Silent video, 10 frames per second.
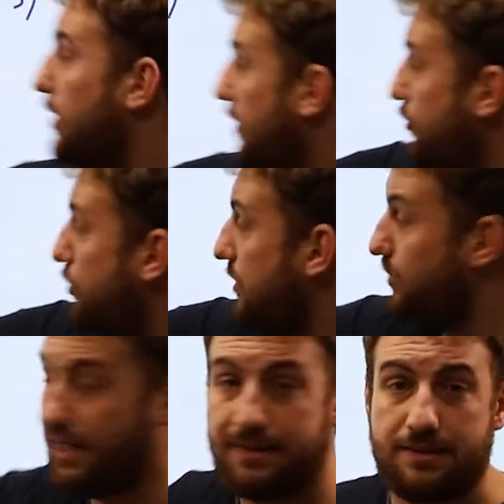if you
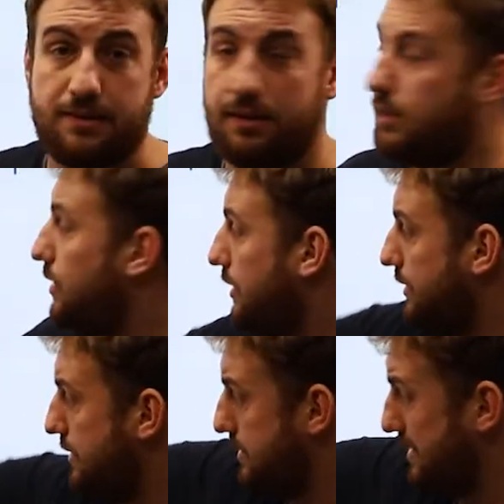replace in
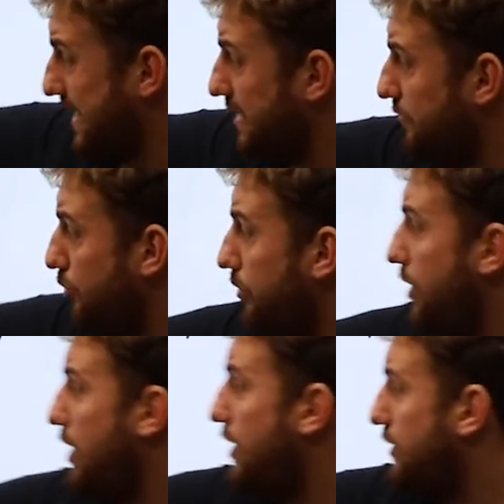the second form,
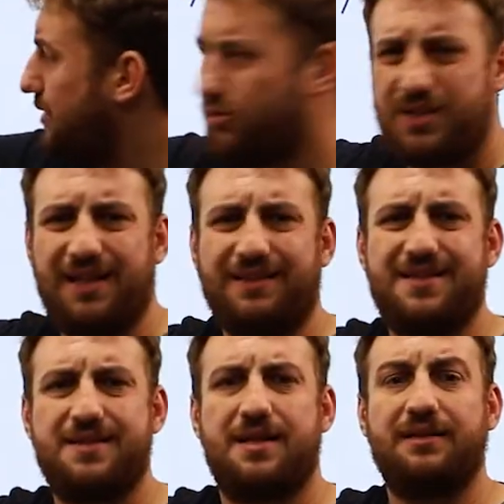you see that
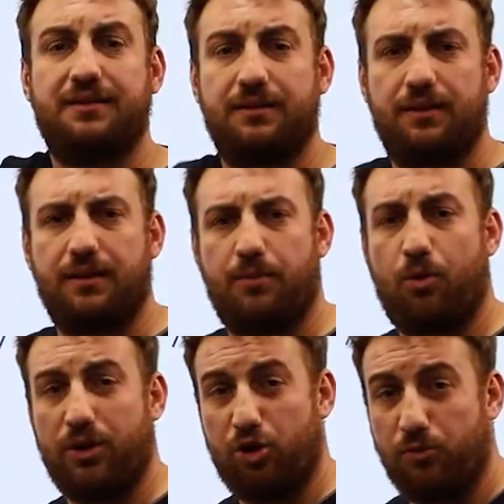this is not a
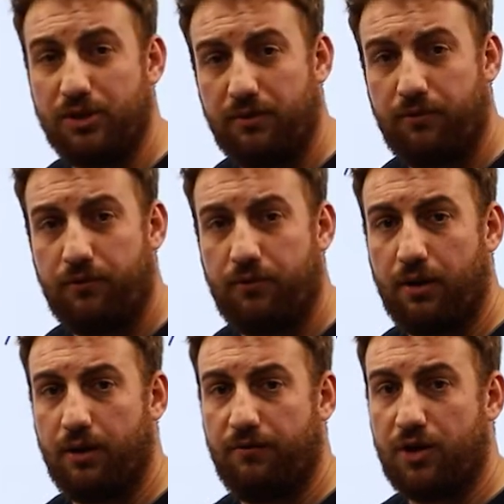polynomial
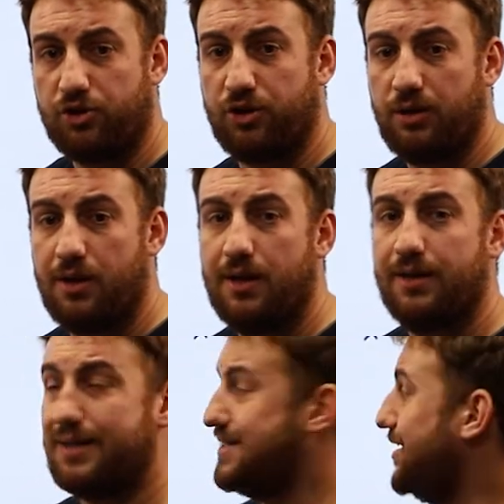function,
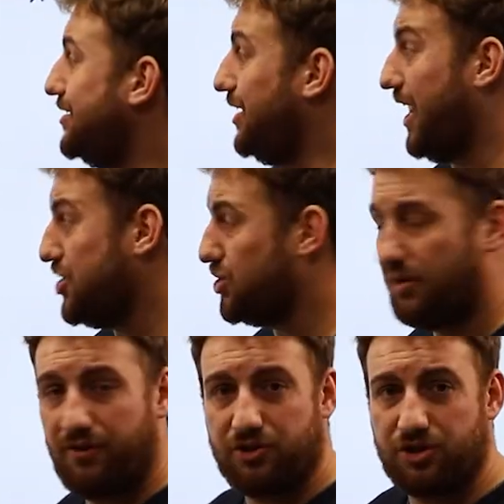it's not a
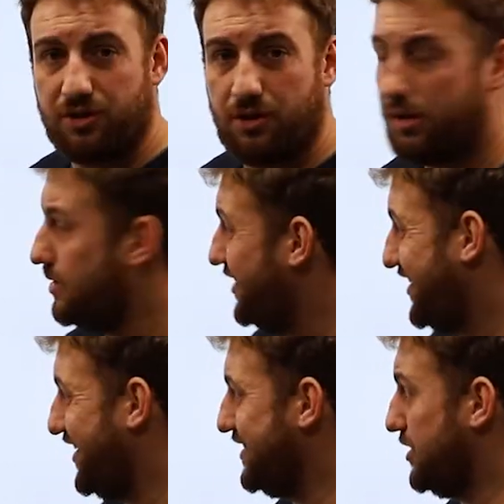rational function,
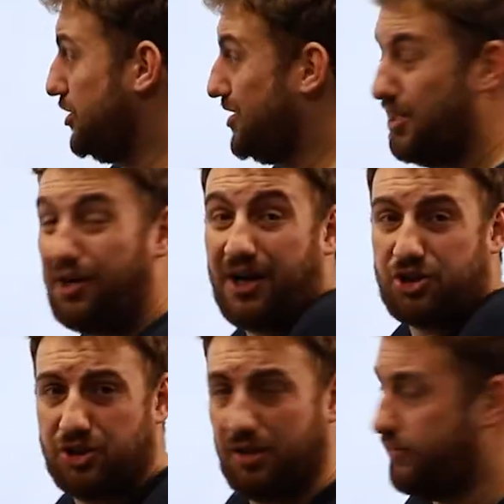it's an
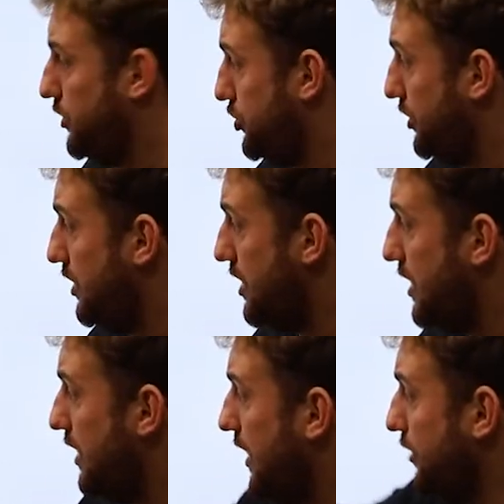irrational function,
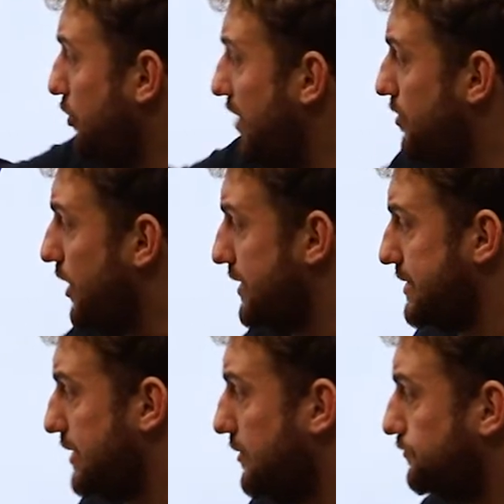and you have a minus
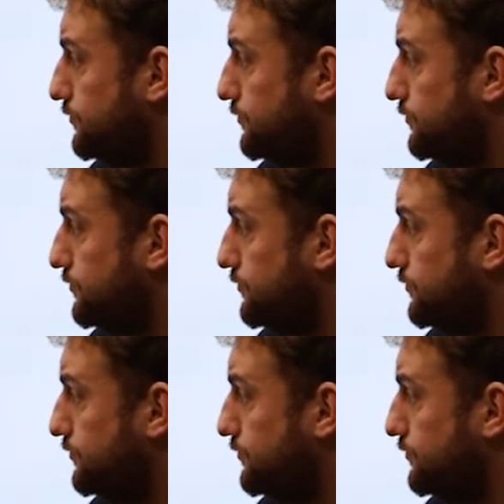sign.